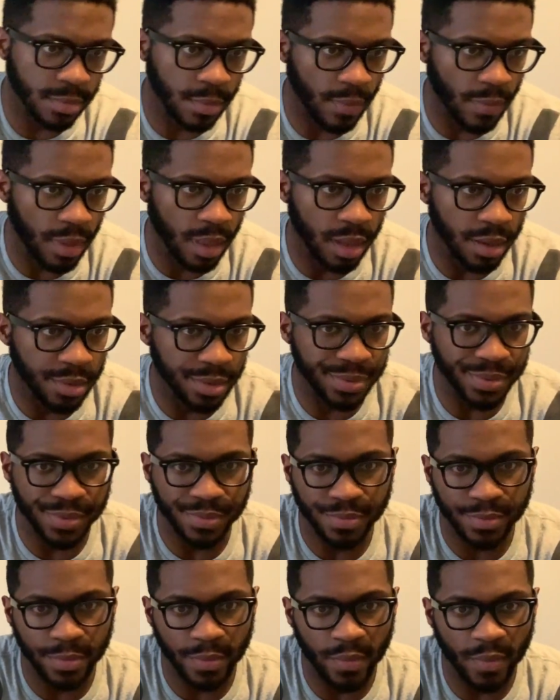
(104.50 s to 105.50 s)
We didn't
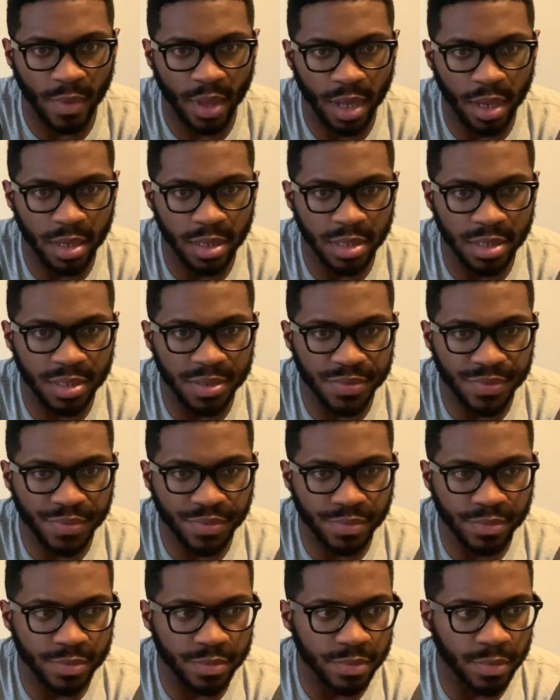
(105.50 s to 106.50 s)
care since we
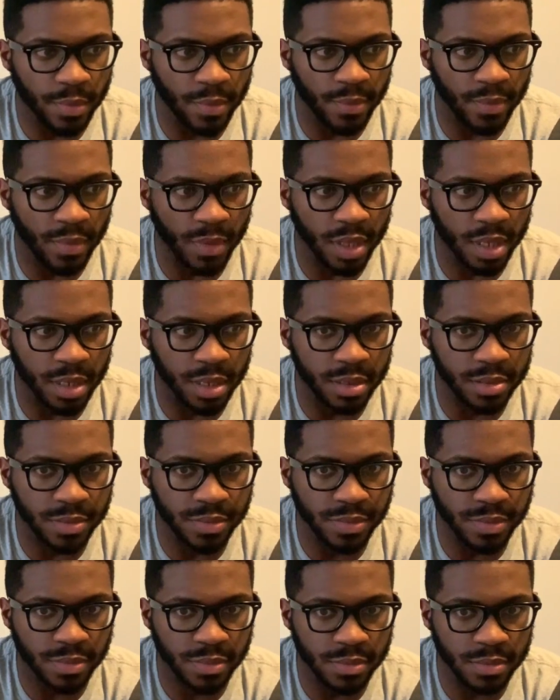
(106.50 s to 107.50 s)
were all drunk and
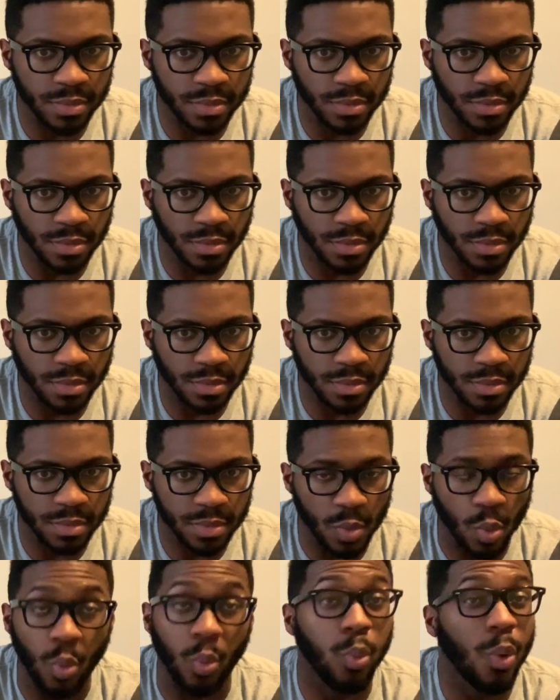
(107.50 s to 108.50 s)
it was 3 a.m.
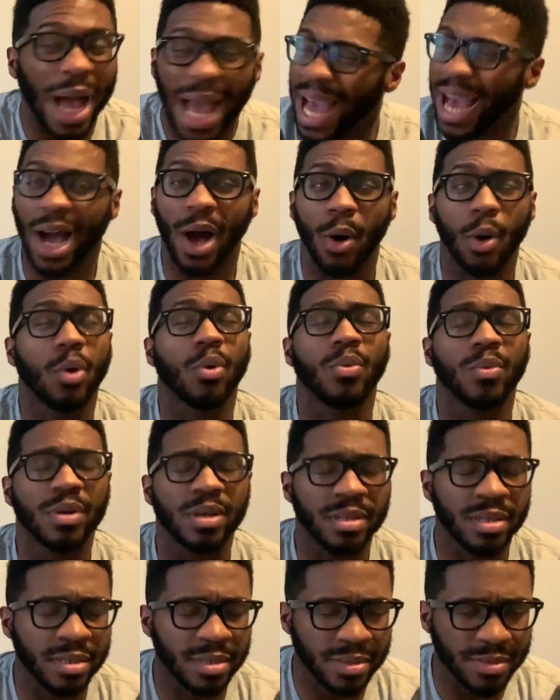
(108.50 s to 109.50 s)
Wow. Just
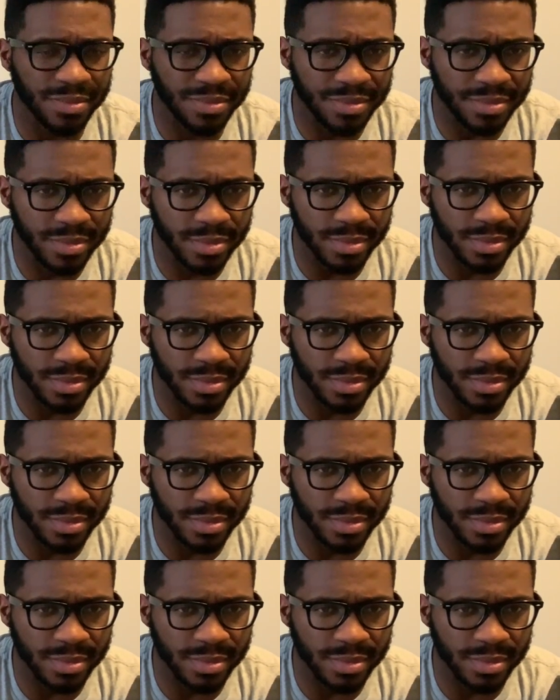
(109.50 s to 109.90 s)
wanted to go home.